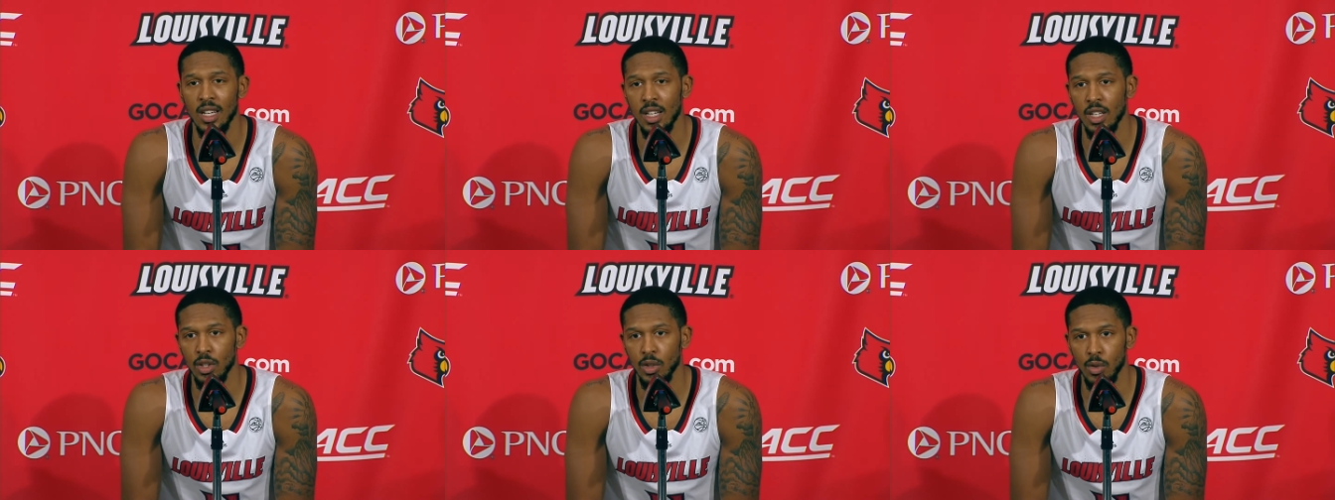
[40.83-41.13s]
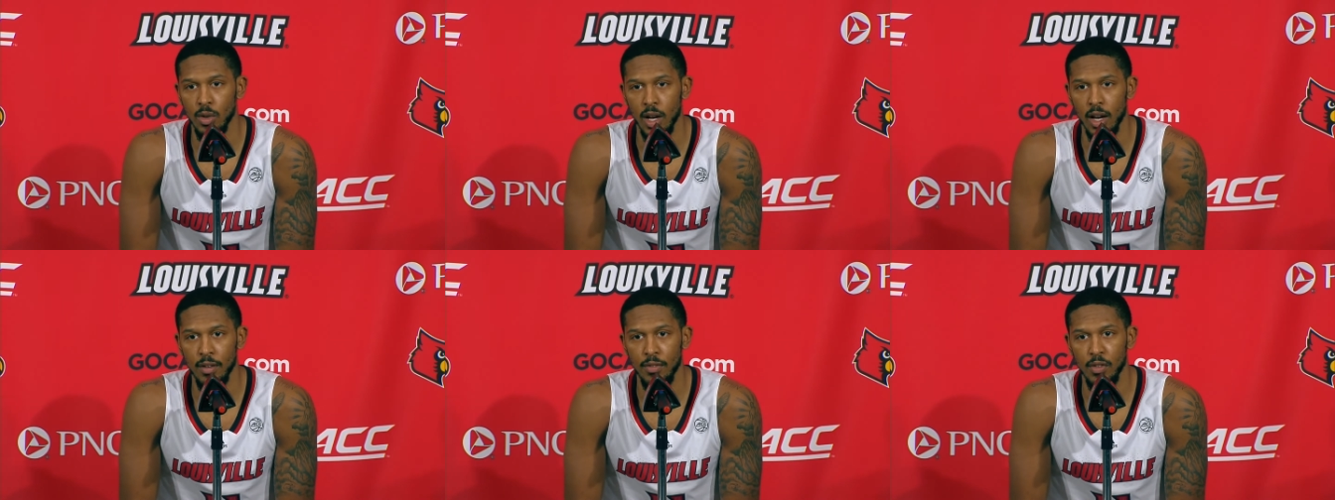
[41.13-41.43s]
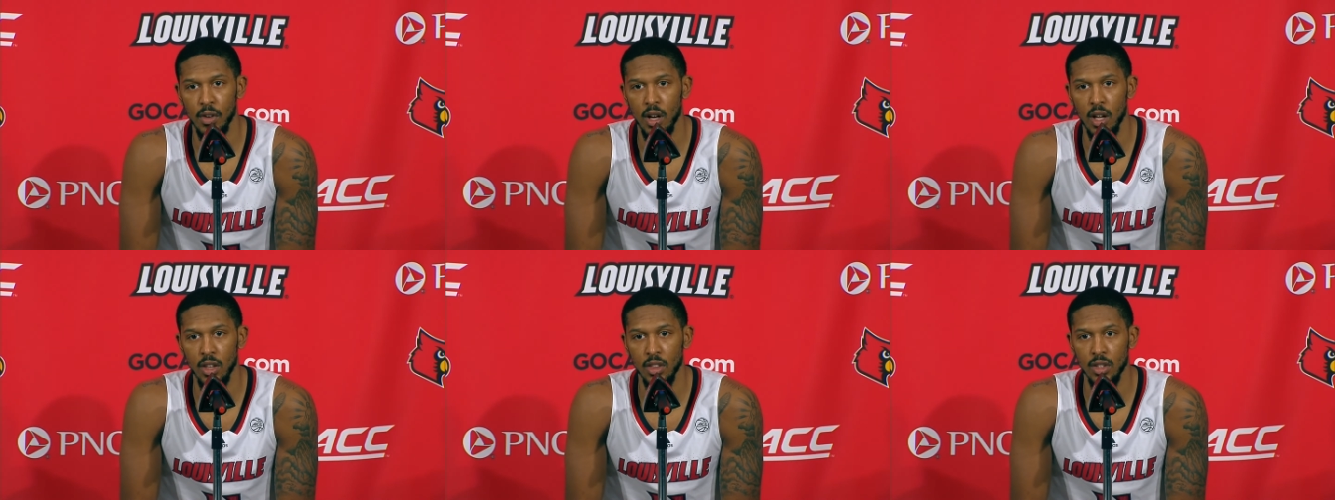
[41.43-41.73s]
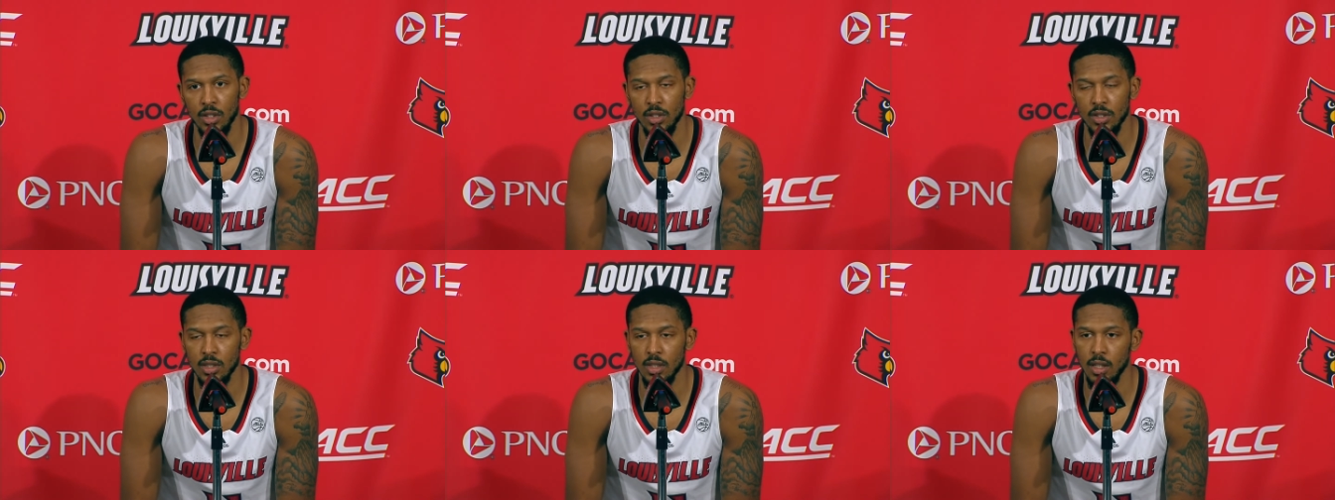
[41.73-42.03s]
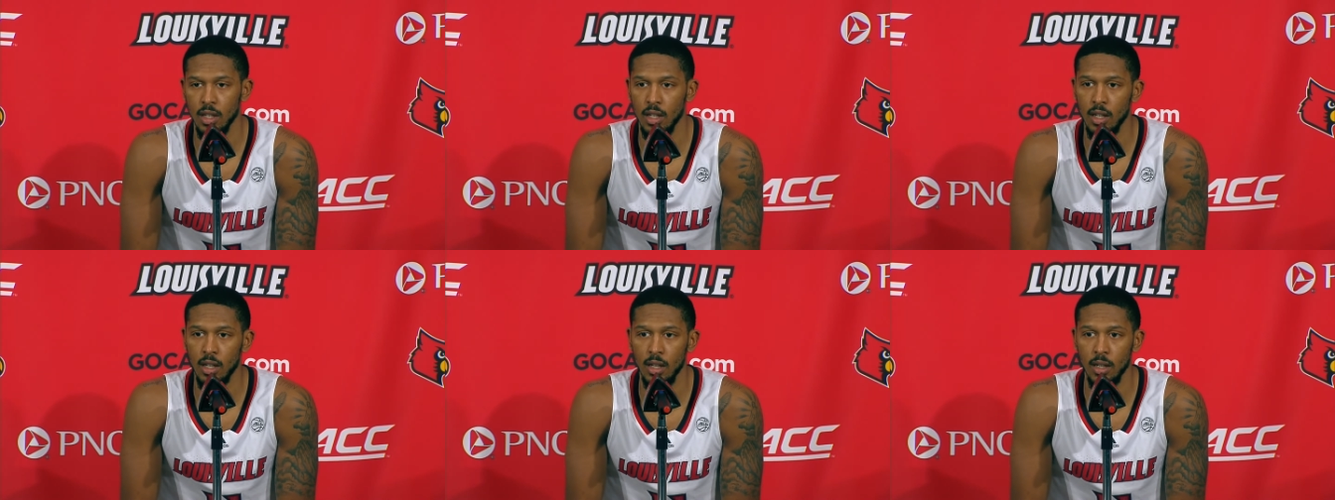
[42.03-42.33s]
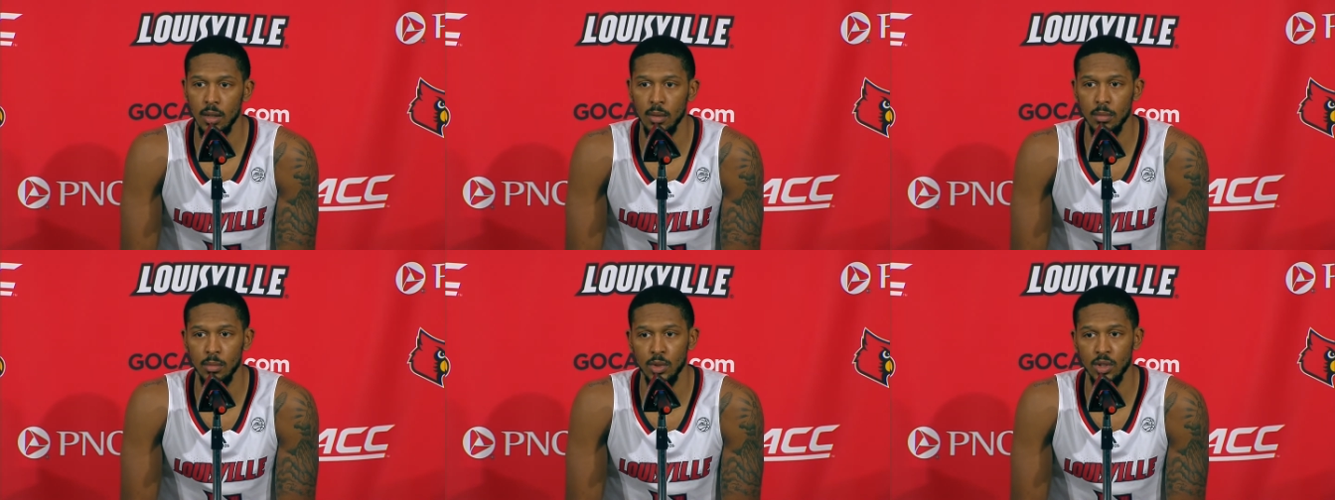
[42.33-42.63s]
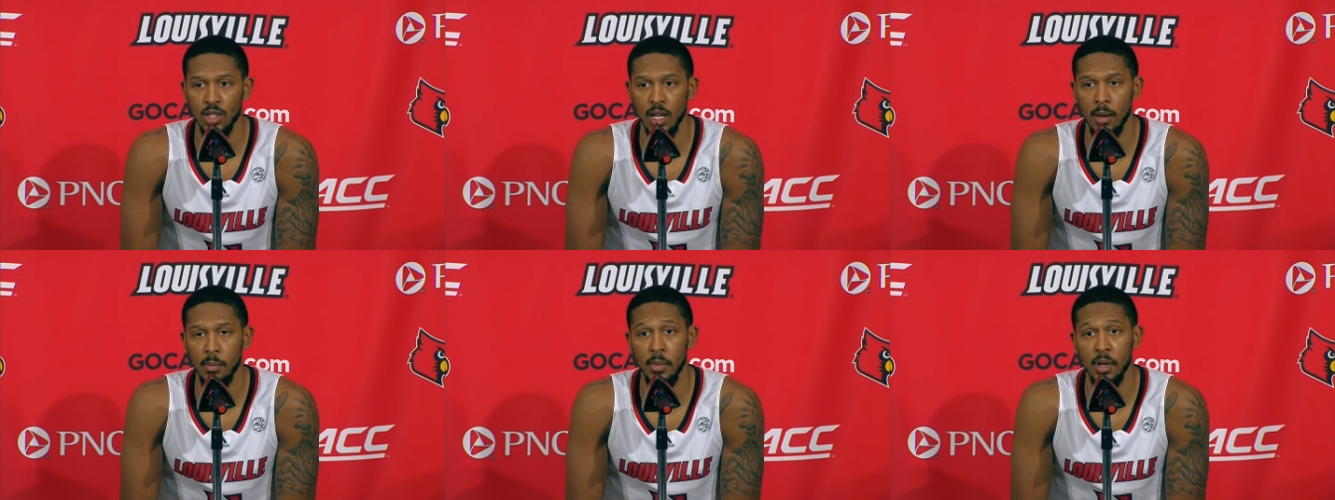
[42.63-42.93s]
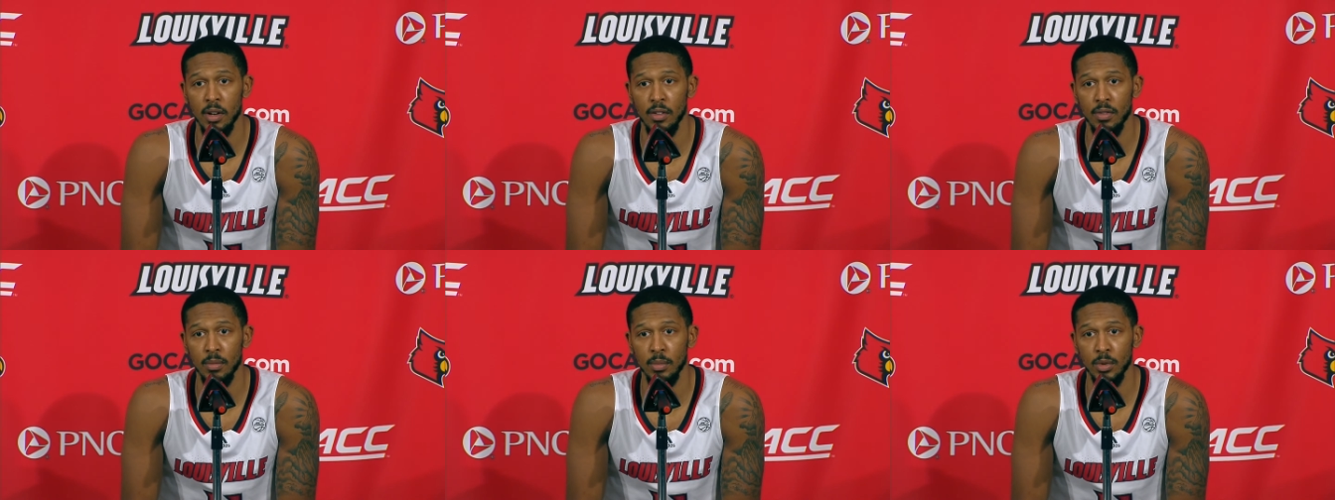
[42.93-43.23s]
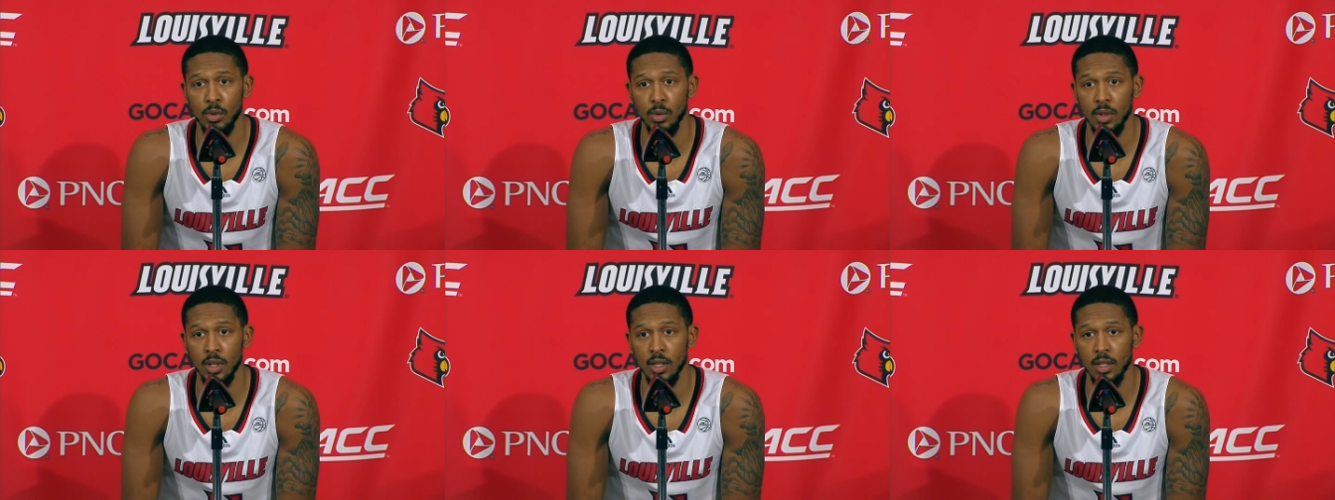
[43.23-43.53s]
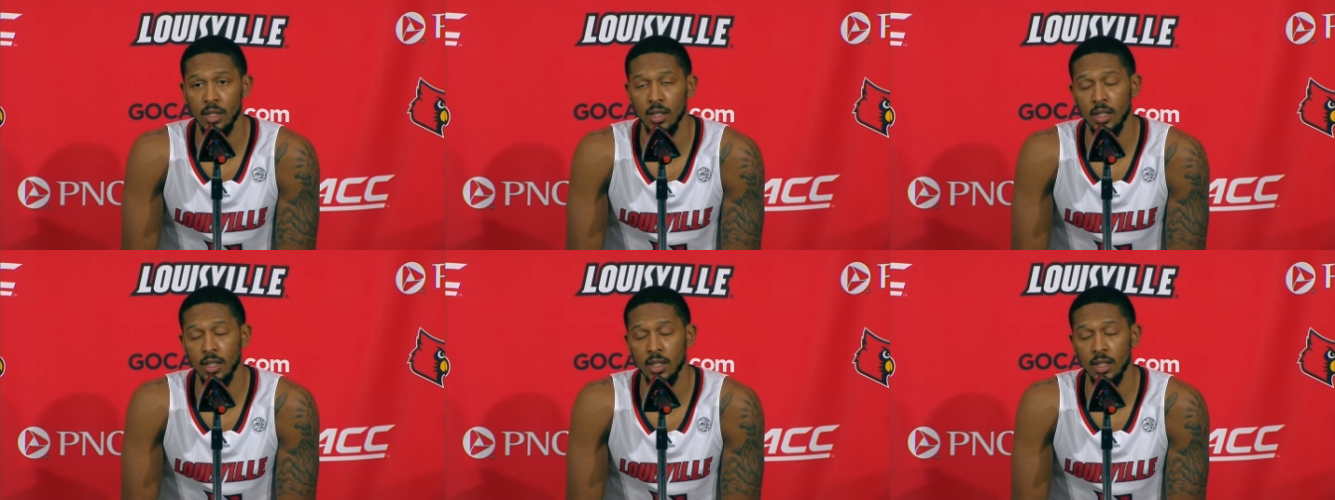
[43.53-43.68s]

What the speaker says: create for others. We shot better from three.